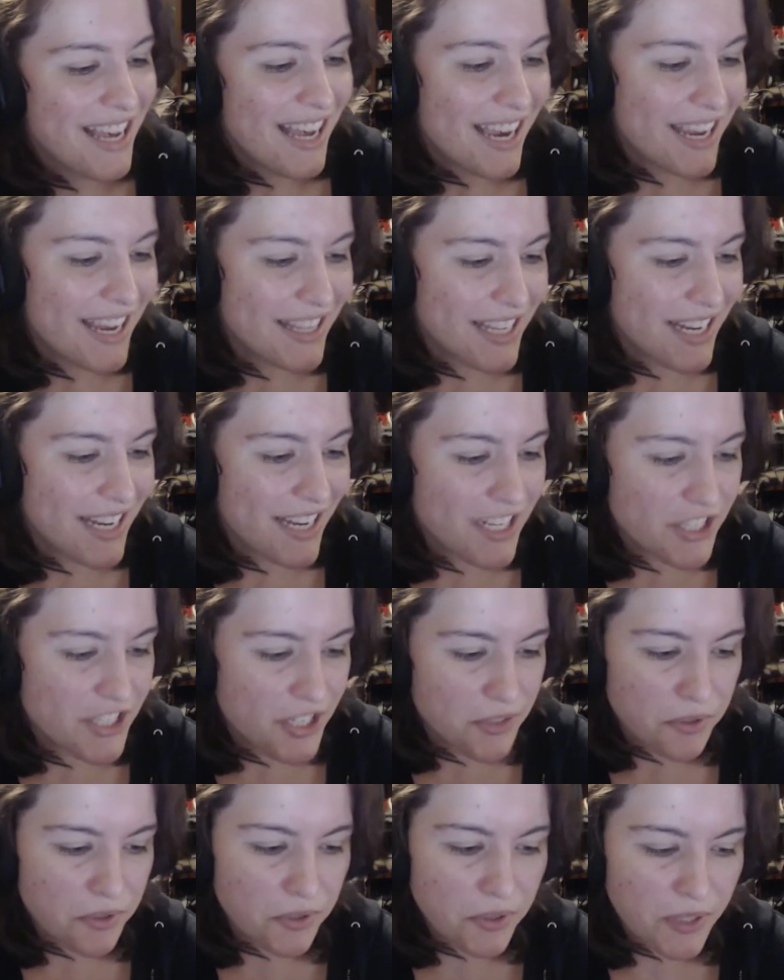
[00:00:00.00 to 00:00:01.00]
And then in
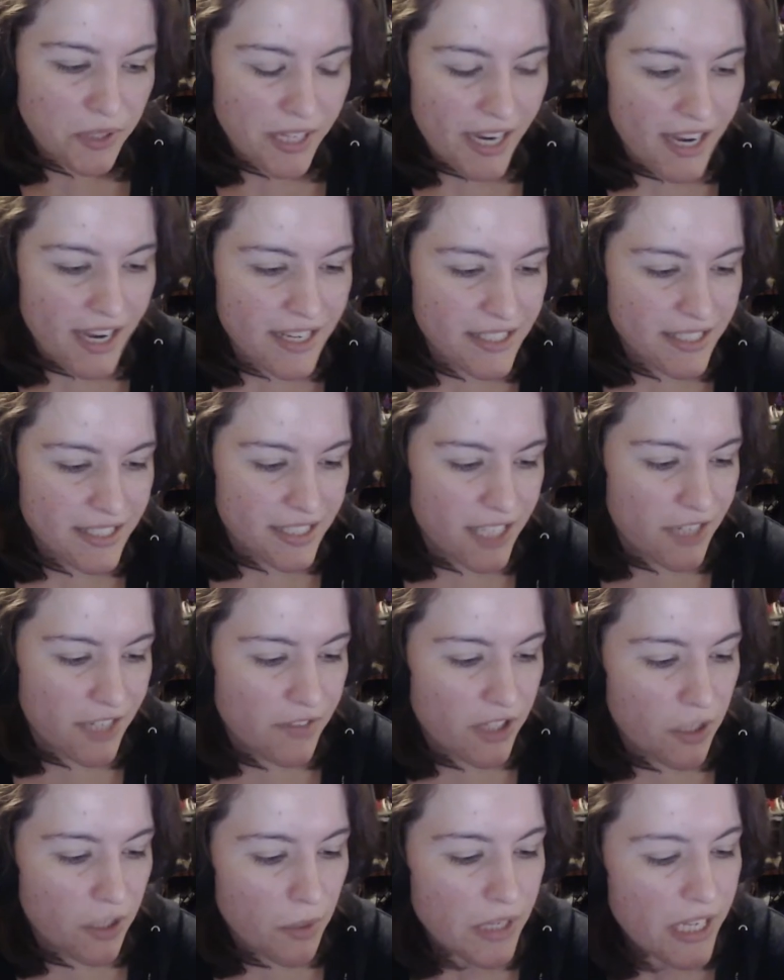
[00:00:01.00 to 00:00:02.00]
general, it has uh,
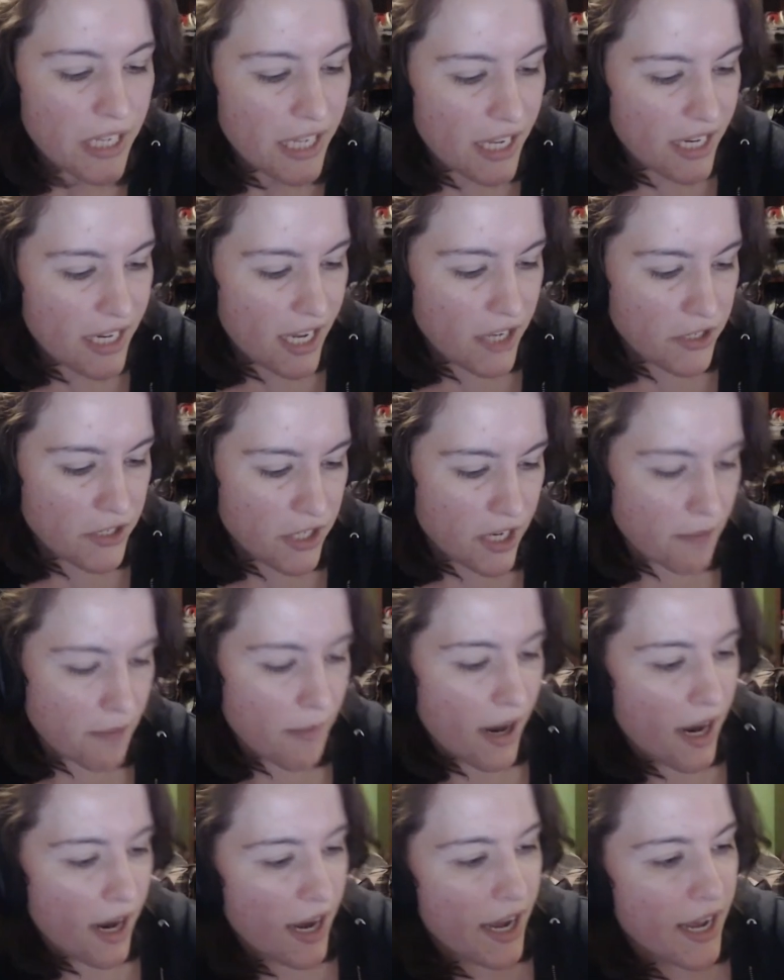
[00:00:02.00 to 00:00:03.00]
everything you would need,
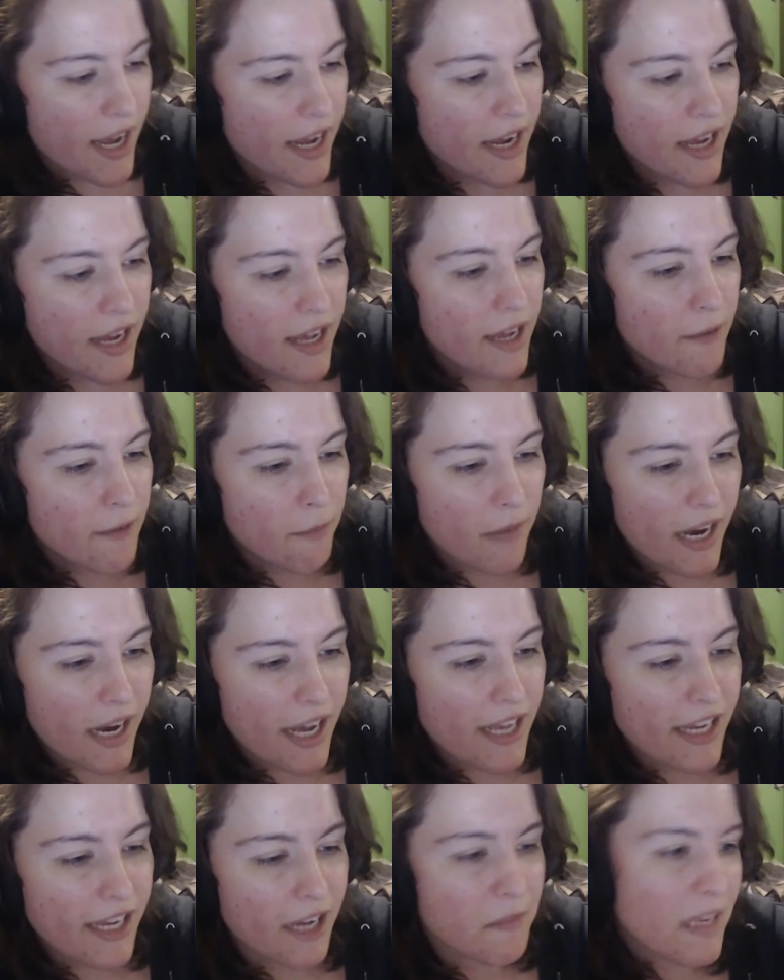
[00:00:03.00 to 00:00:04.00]
HDMI,
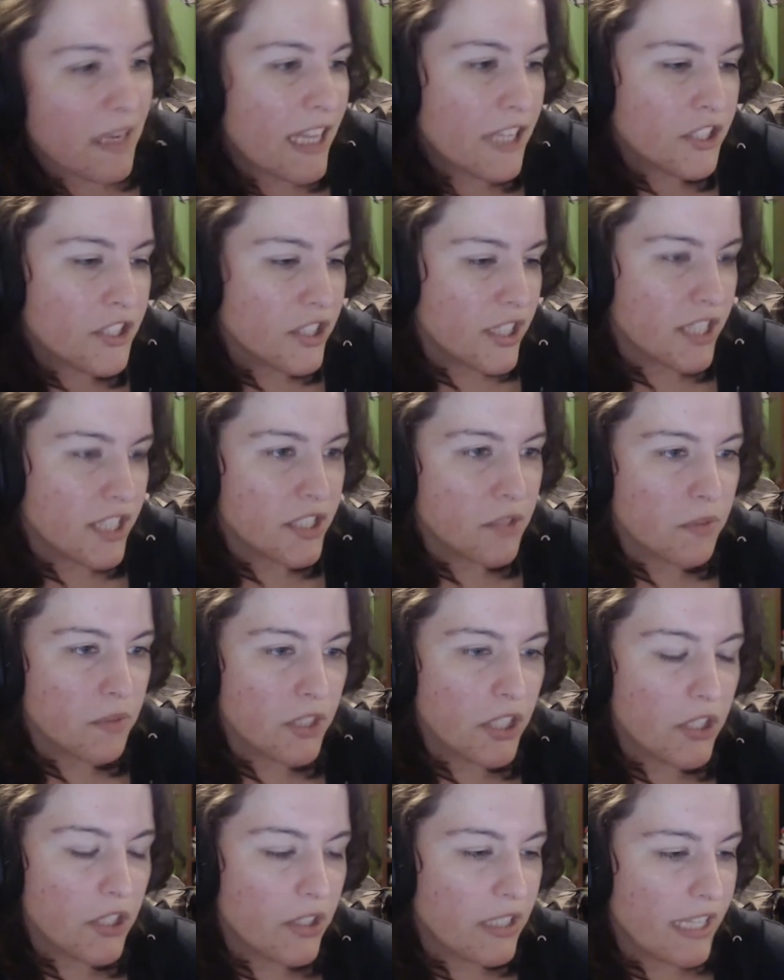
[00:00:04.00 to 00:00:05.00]
mic. I mean, it's just, it's a
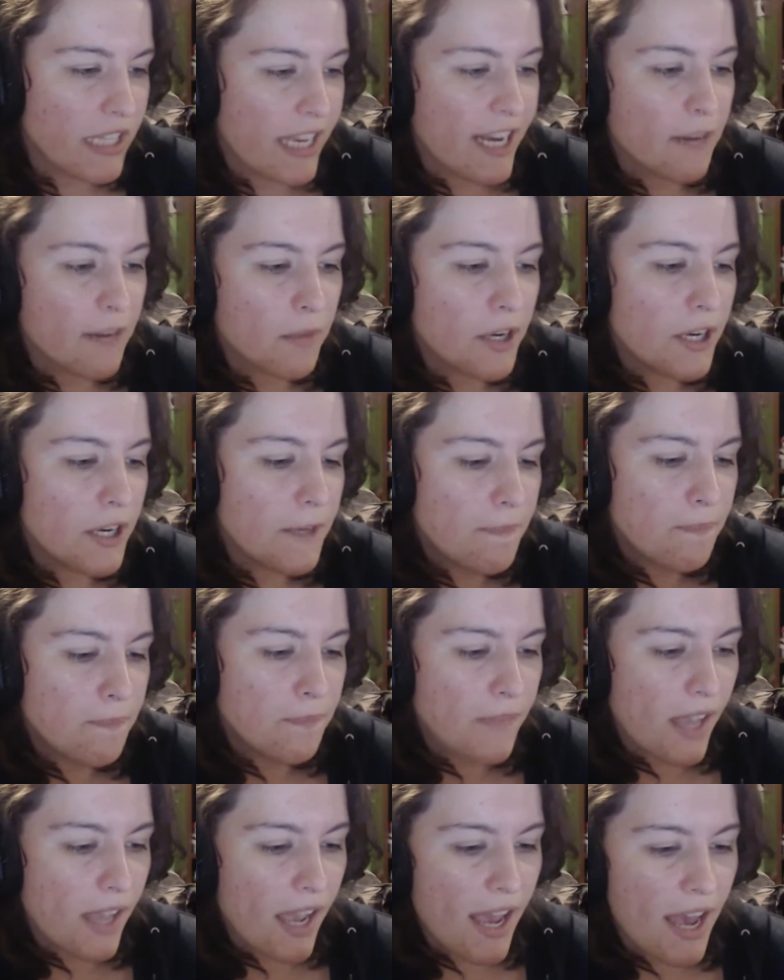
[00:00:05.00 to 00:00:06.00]
really good camera
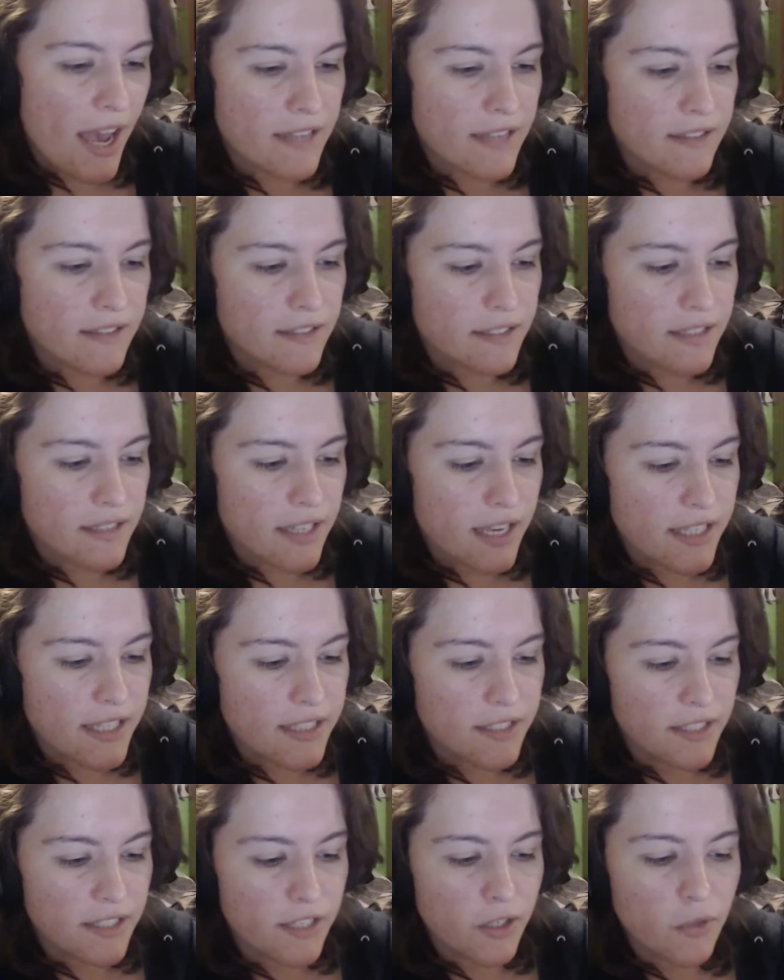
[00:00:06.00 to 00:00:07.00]
and
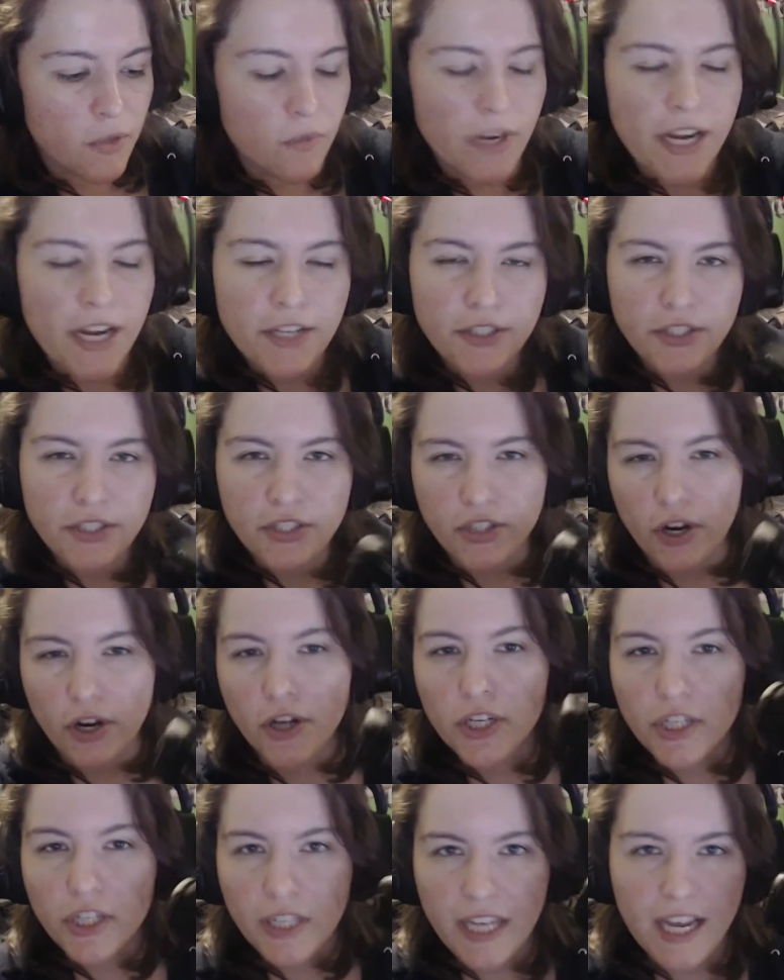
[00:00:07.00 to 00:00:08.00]
it's a great
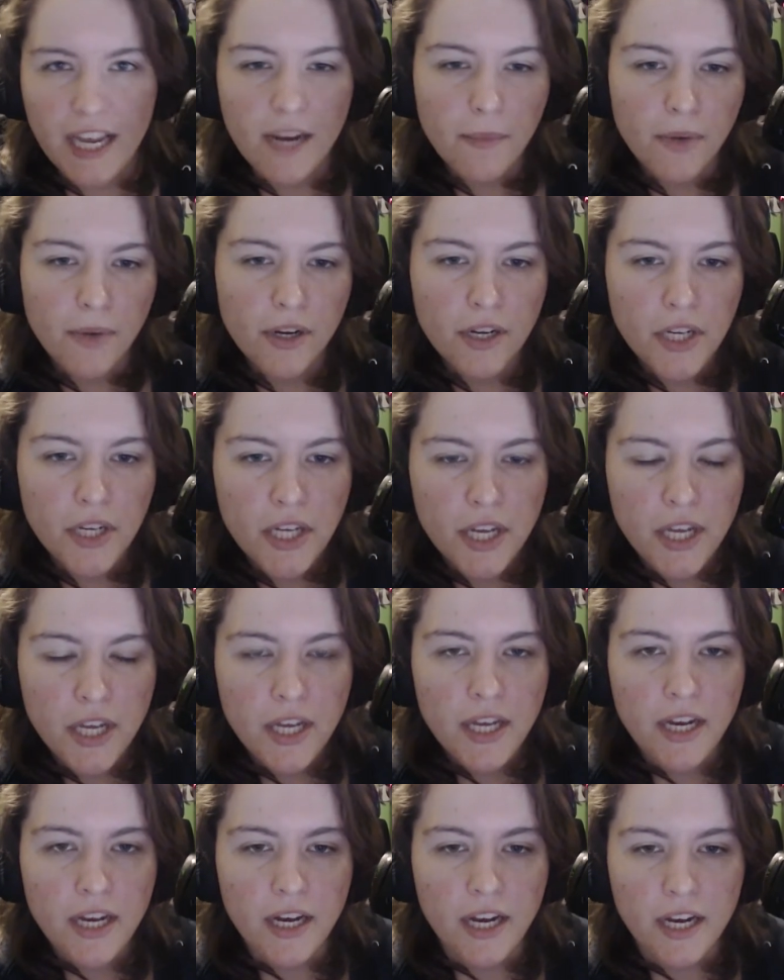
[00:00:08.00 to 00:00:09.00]
starter camera
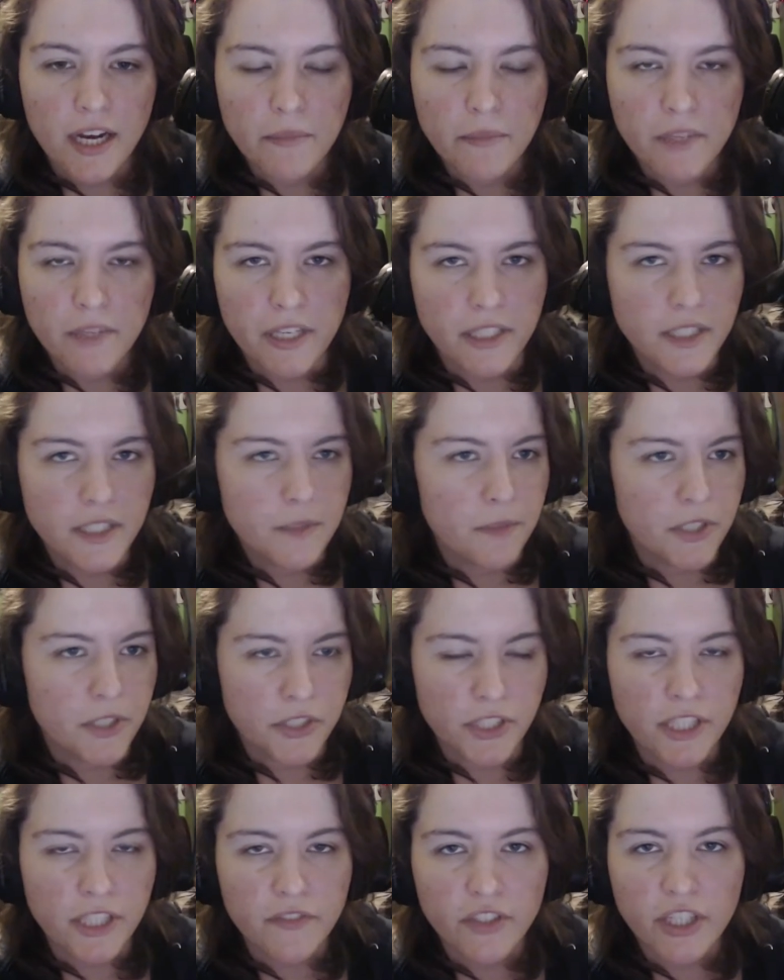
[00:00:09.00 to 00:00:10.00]
um,
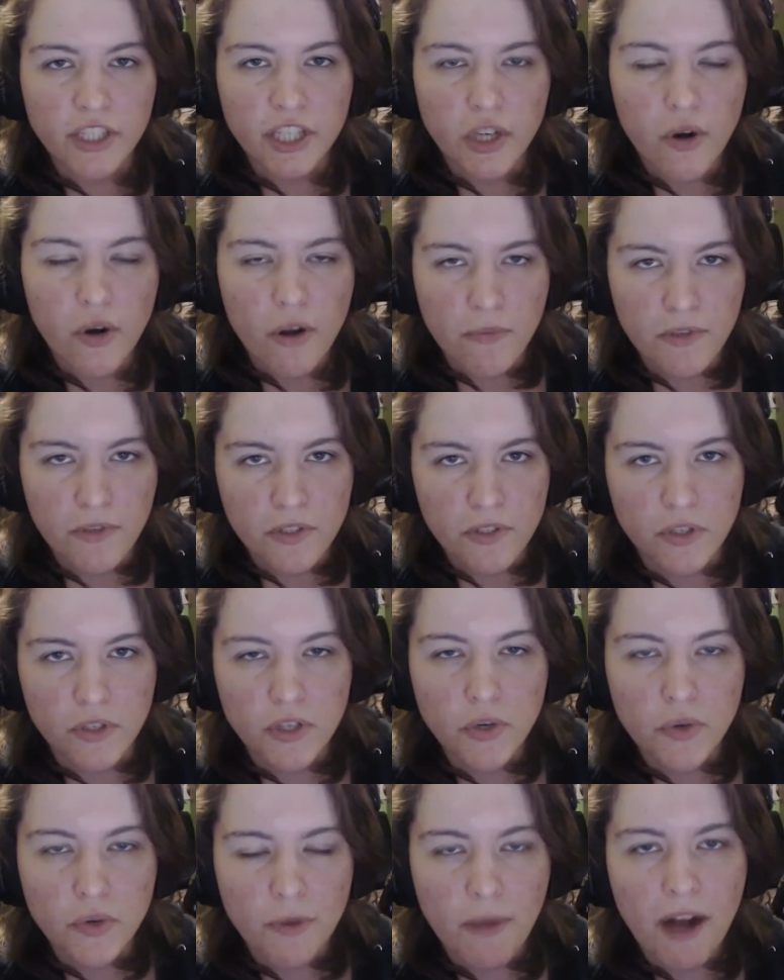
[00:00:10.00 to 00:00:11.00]
especially if you're going to go up into the
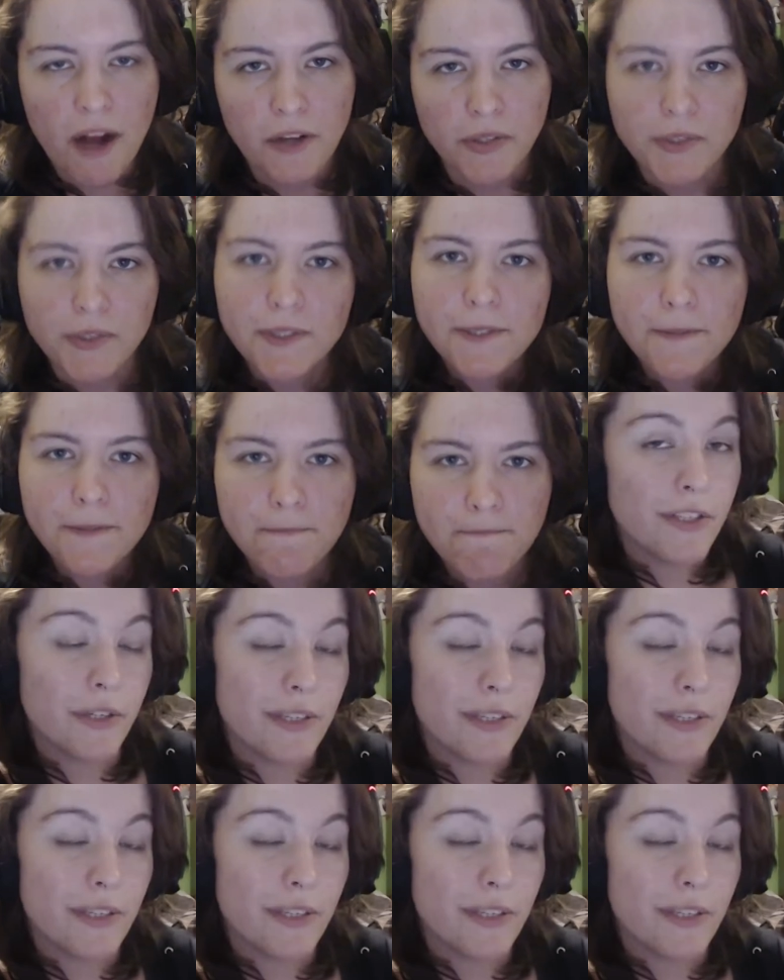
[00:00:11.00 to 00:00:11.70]
newer models.